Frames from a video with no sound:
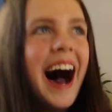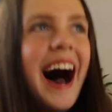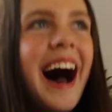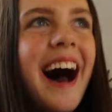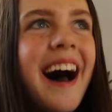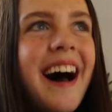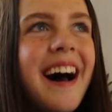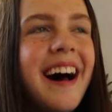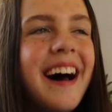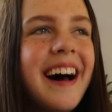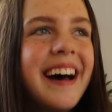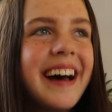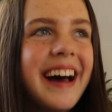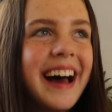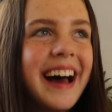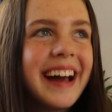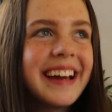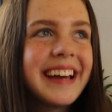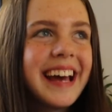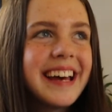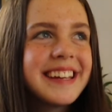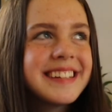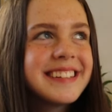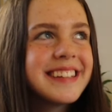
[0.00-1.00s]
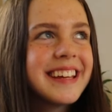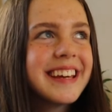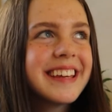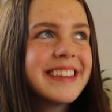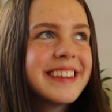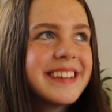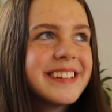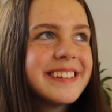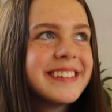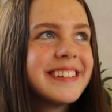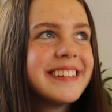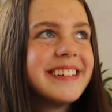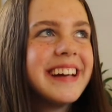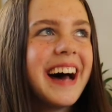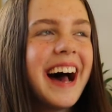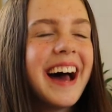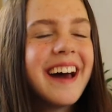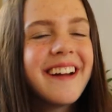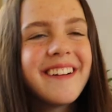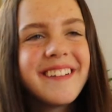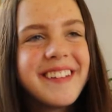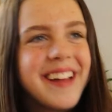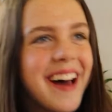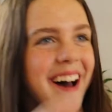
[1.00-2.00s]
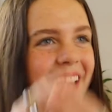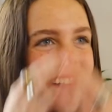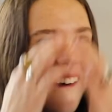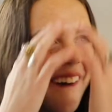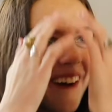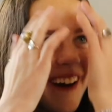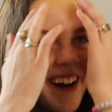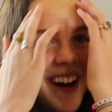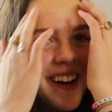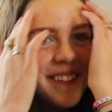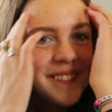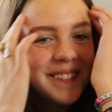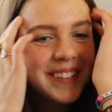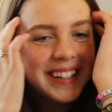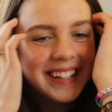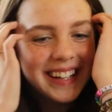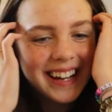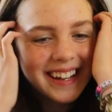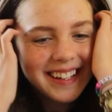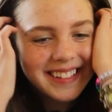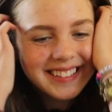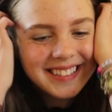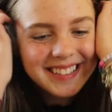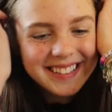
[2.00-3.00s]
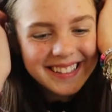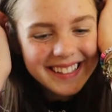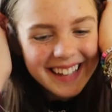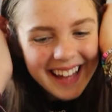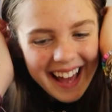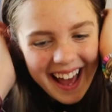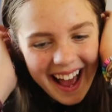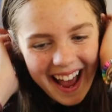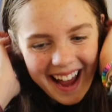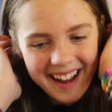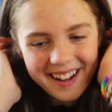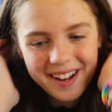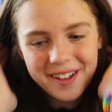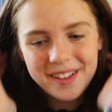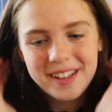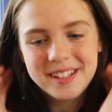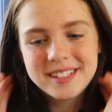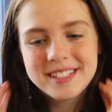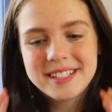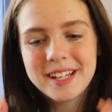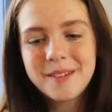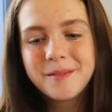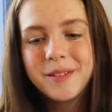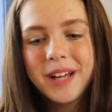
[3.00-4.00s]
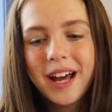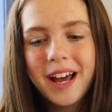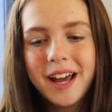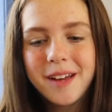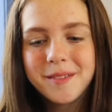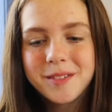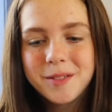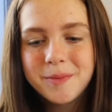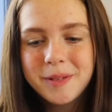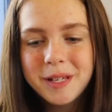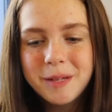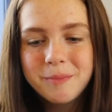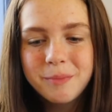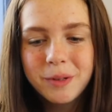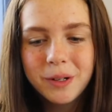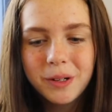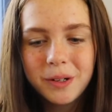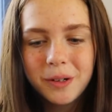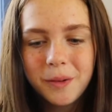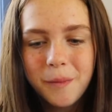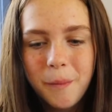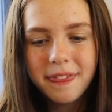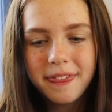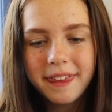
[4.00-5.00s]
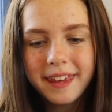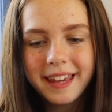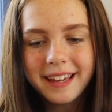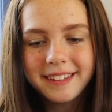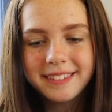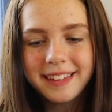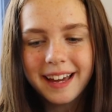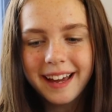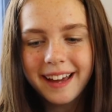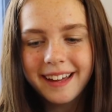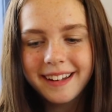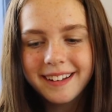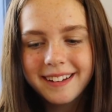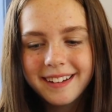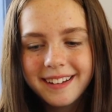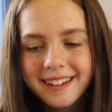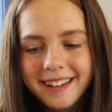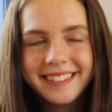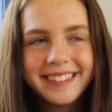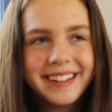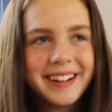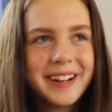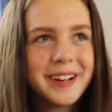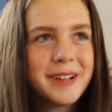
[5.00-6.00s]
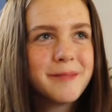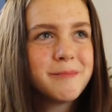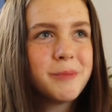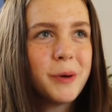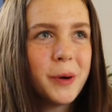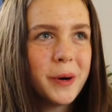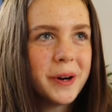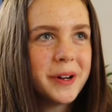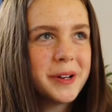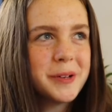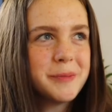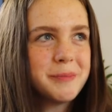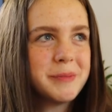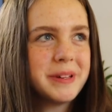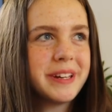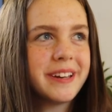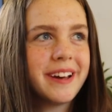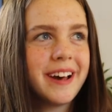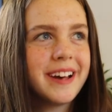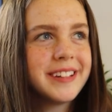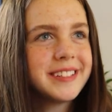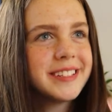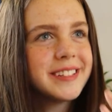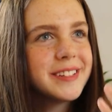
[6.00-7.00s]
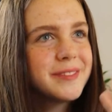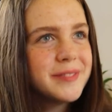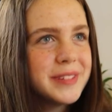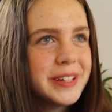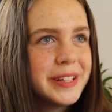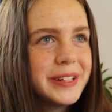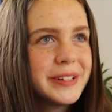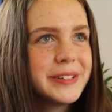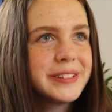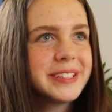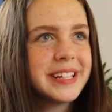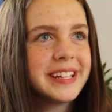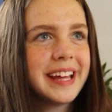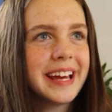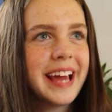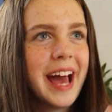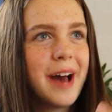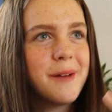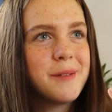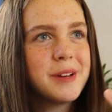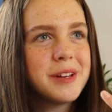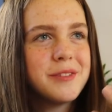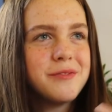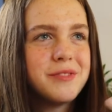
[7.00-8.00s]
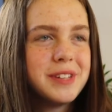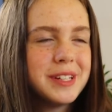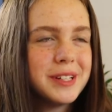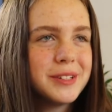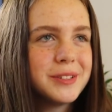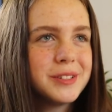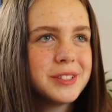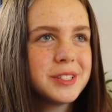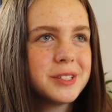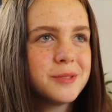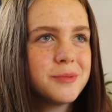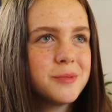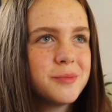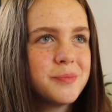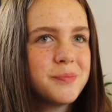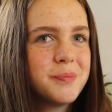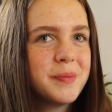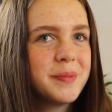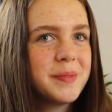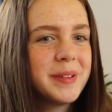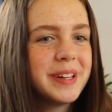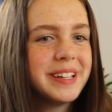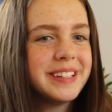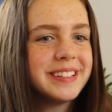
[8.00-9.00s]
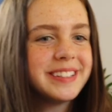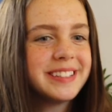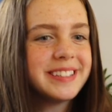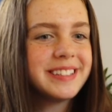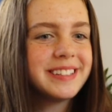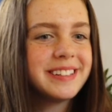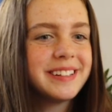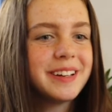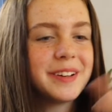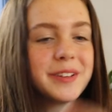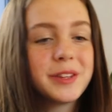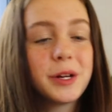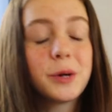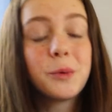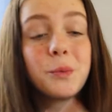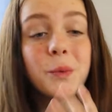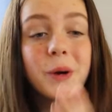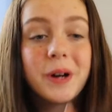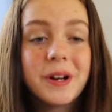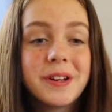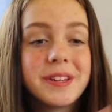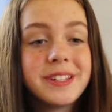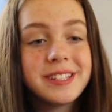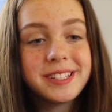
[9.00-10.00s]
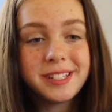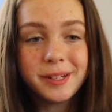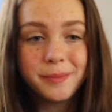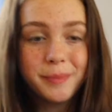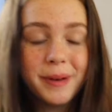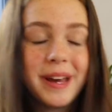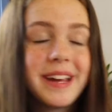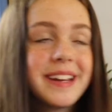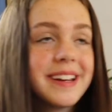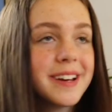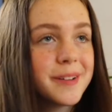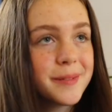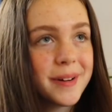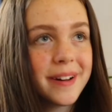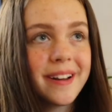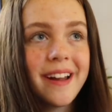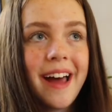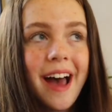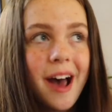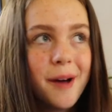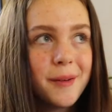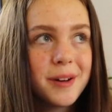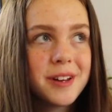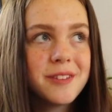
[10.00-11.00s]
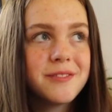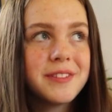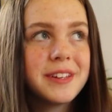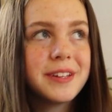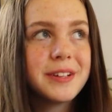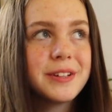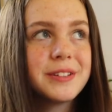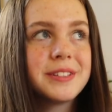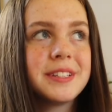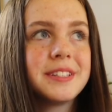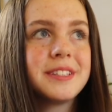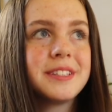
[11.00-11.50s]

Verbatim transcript: I guess, like, I don't know. Because I know that sometimes people think that they're important because of the views and, like, how many views or their worth is dependent upon how many views,